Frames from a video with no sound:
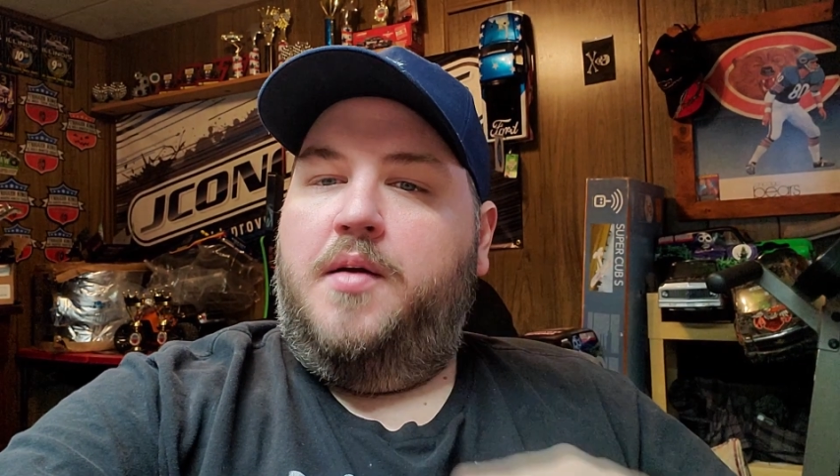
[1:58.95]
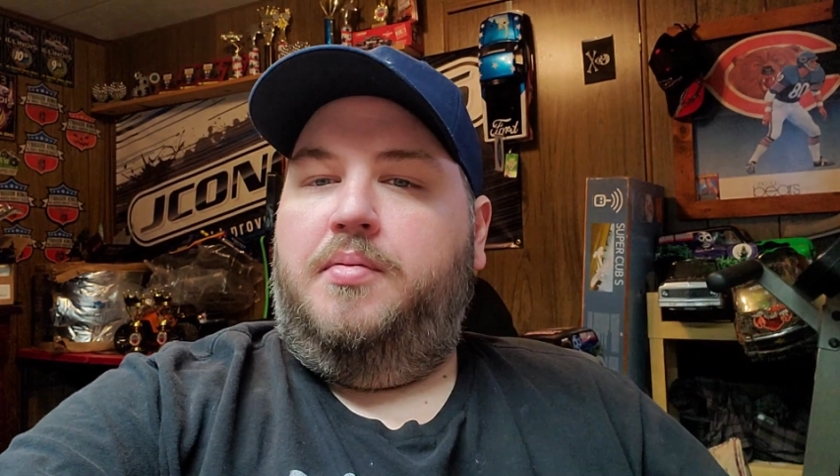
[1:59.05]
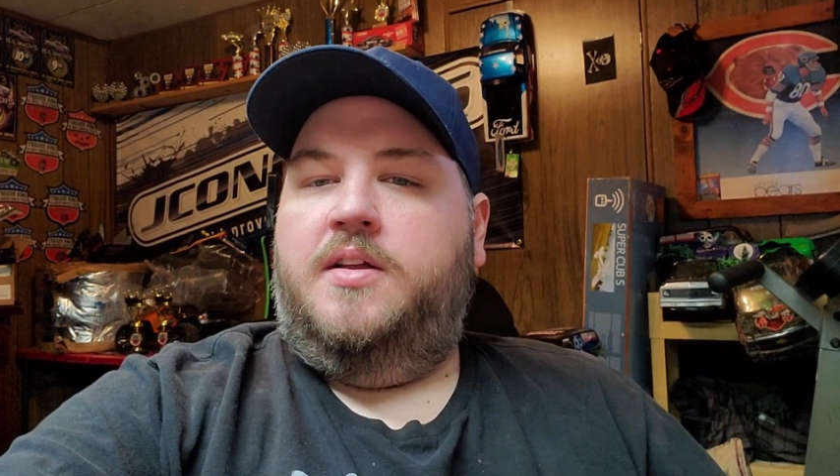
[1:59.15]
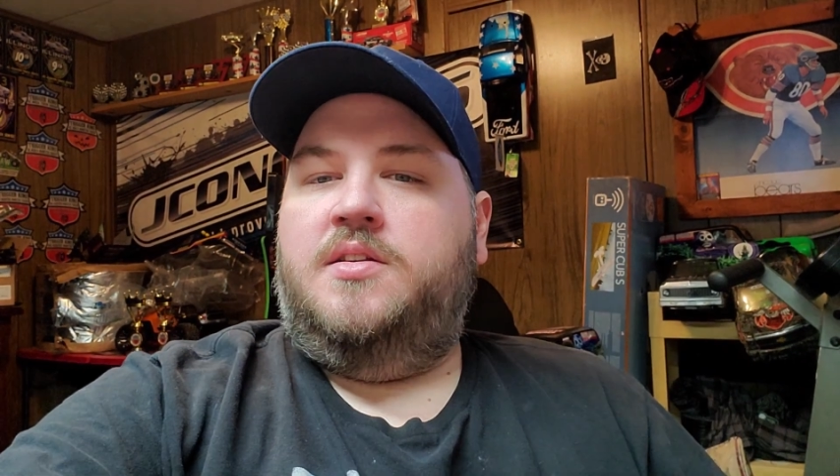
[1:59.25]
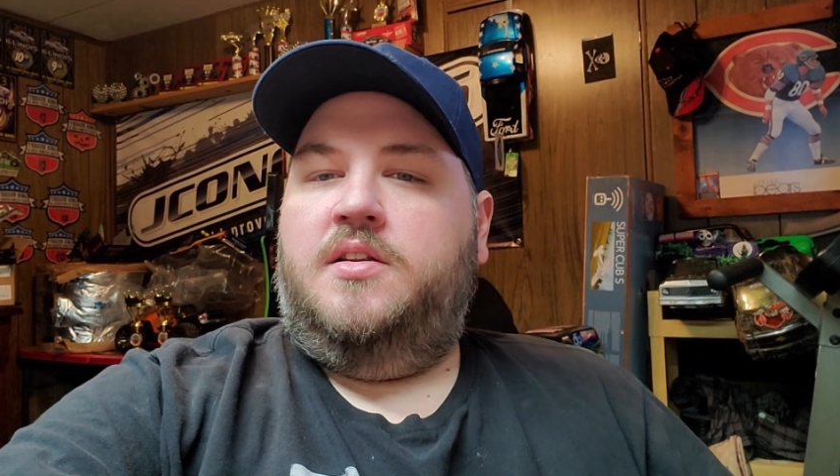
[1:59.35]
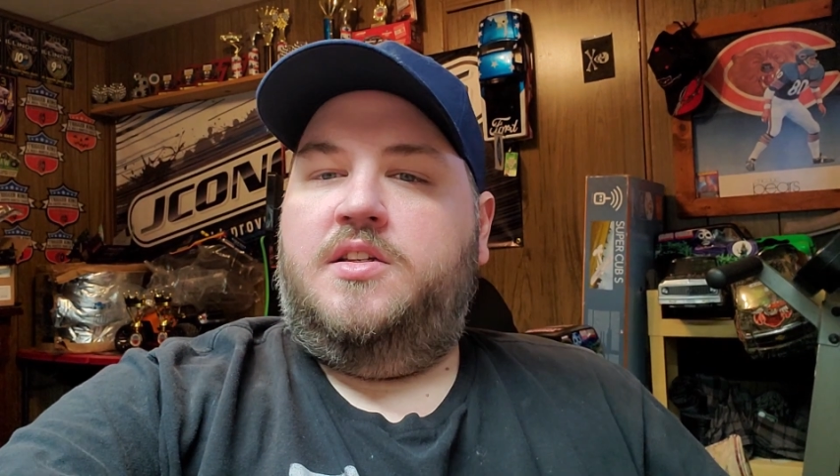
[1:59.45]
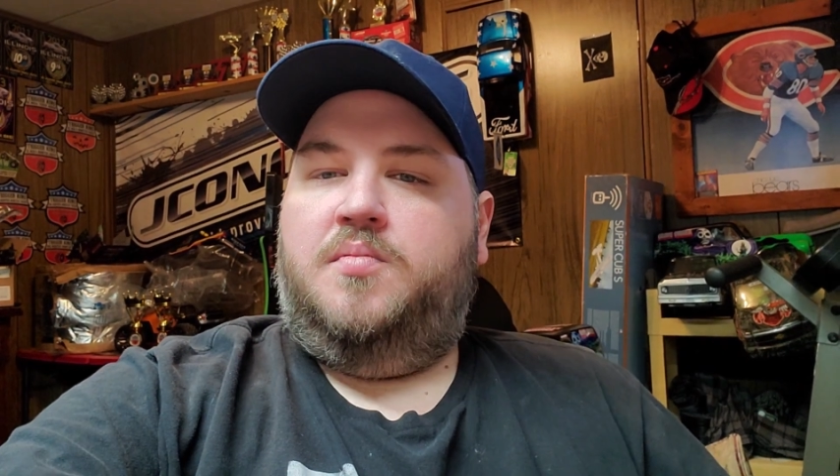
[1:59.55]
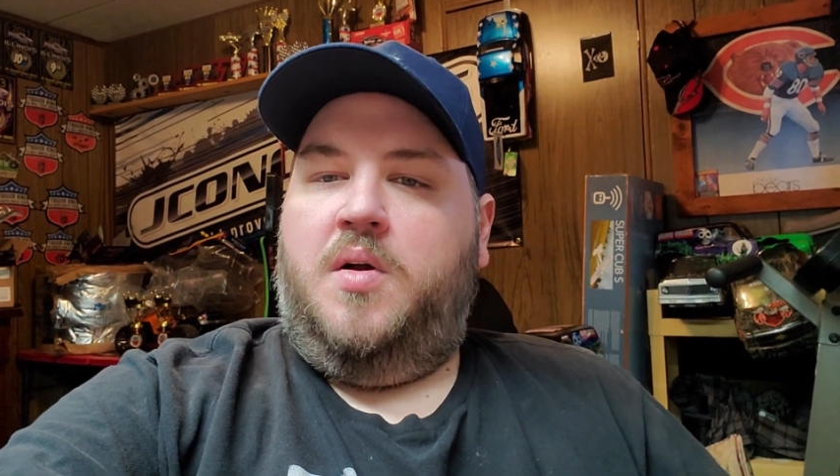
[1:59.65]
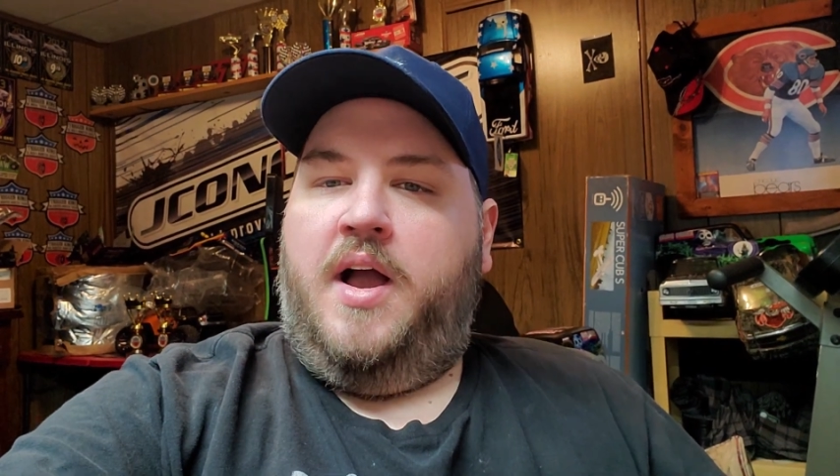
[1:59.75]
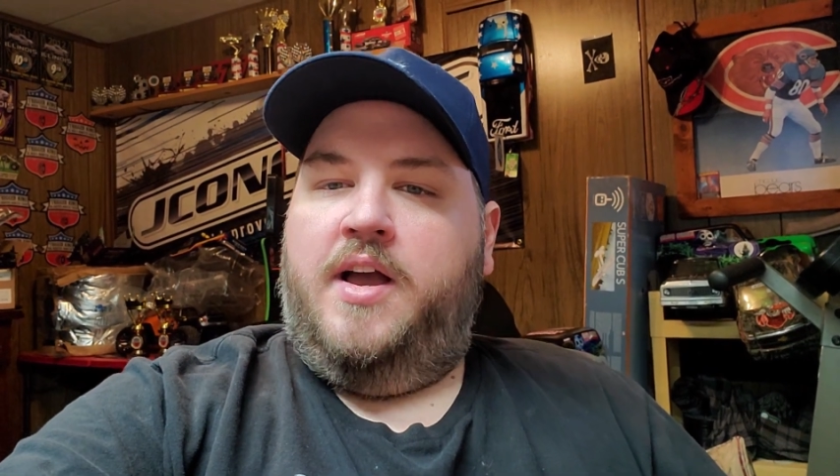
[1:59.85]
pleasantly
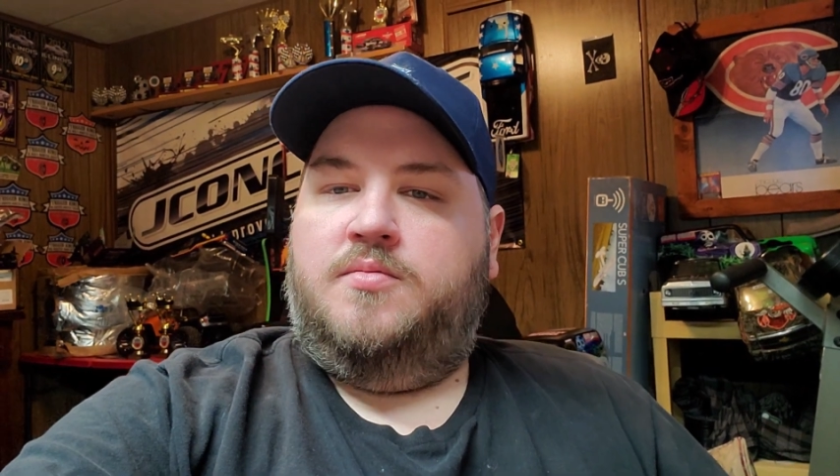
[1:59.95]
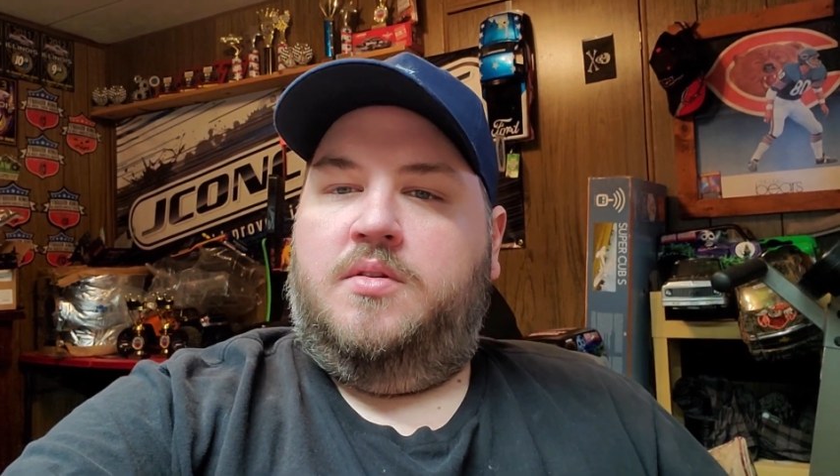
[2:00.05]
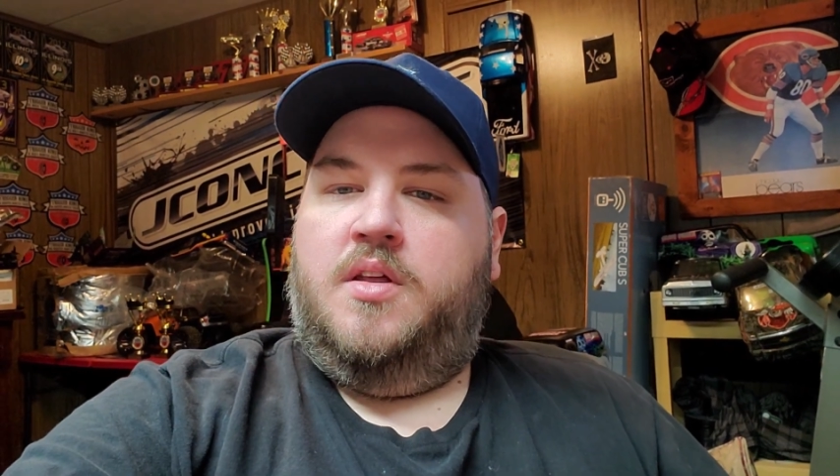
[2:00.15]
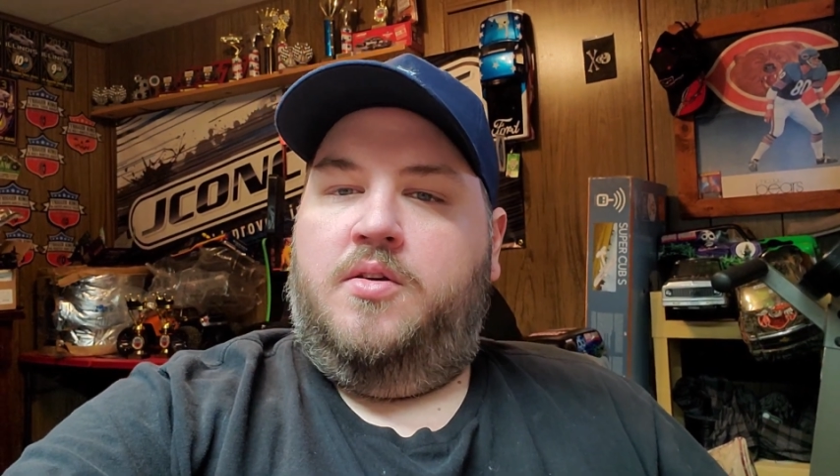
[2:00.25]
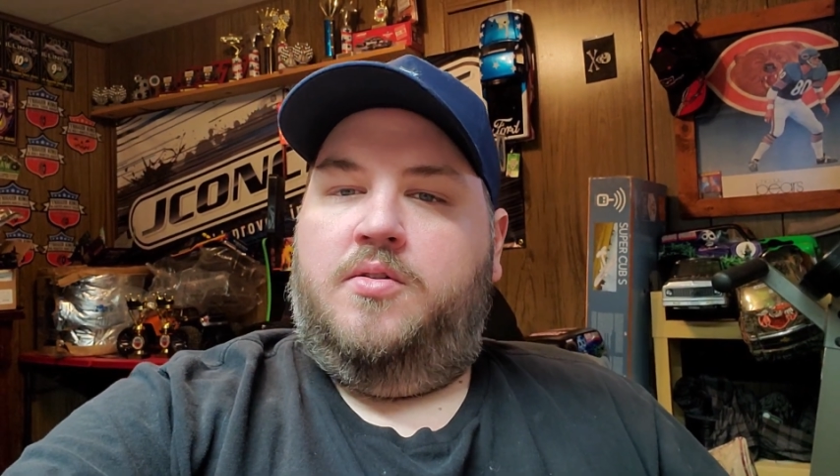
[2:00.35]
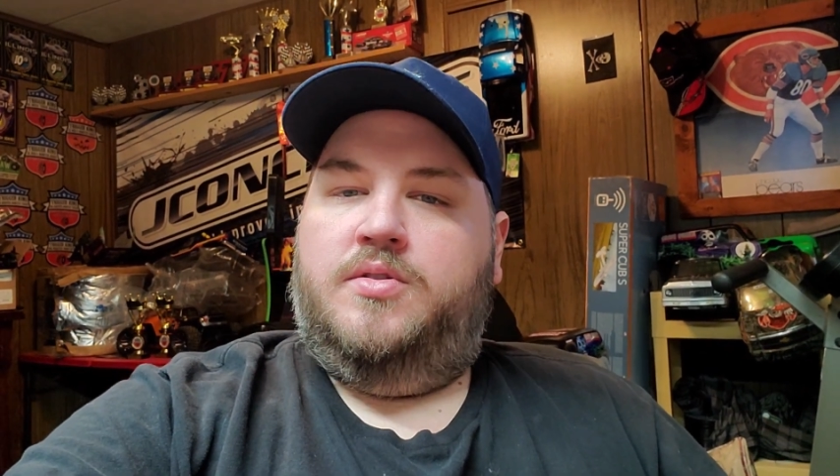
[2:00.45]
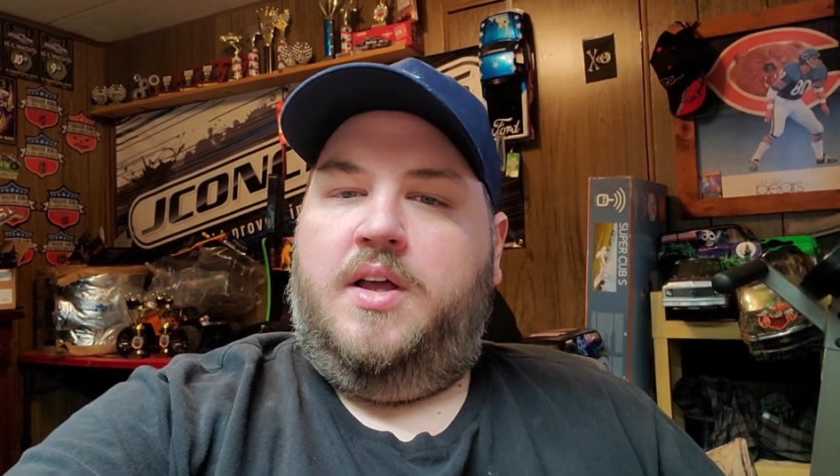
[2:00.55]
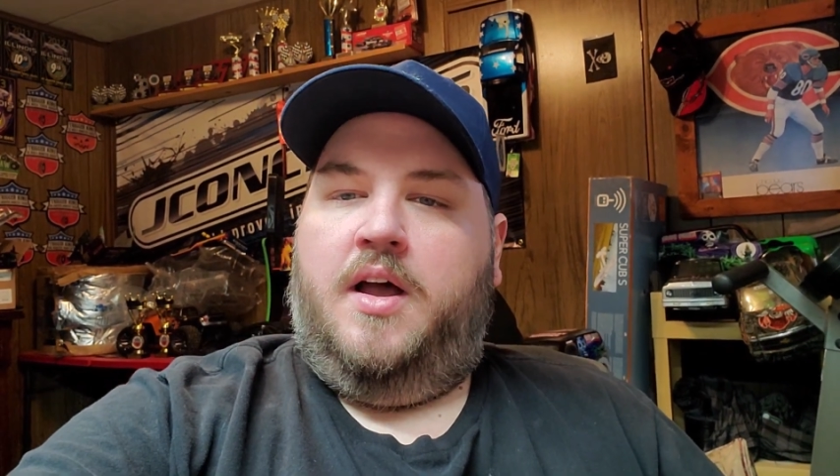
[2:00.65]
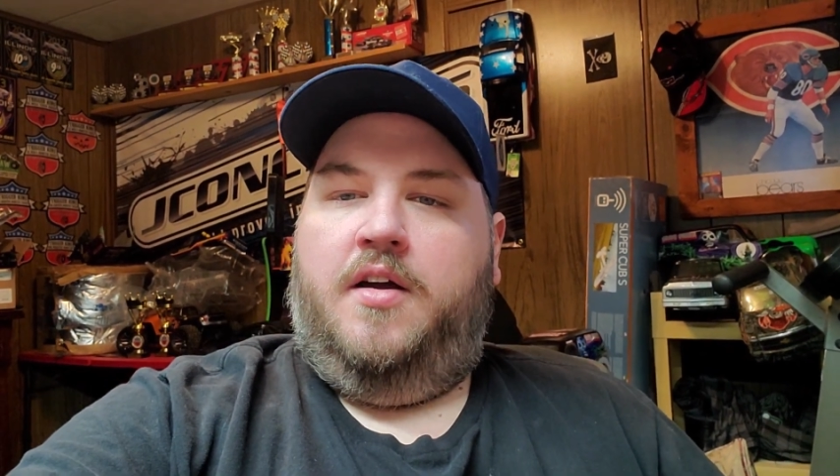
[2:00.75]
surprised with those.